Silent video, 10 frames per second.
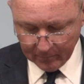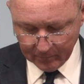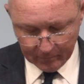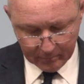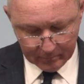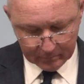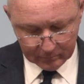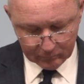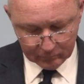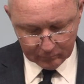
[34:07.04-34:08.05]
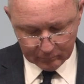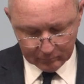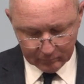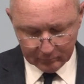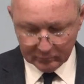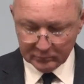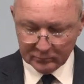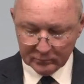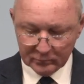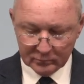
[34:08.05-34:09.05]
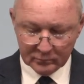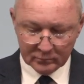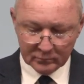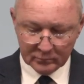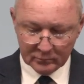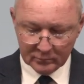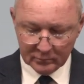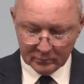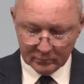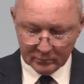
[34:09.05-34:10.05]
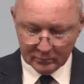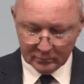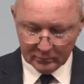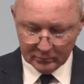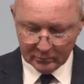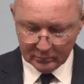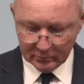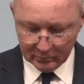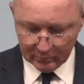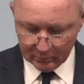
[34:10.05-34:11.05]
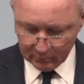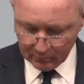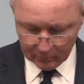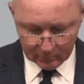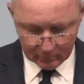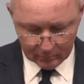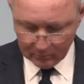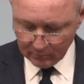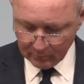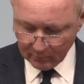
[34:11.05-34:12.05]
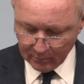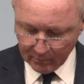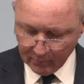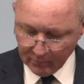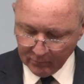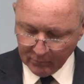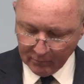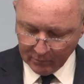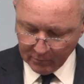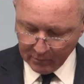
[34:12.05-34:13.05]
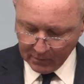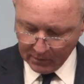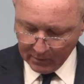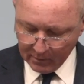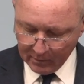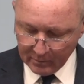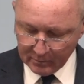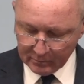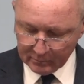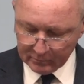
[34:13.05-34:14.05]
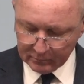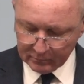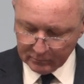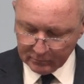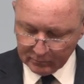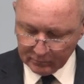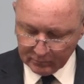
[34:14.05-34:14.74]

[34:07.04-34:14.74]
(no one is talking)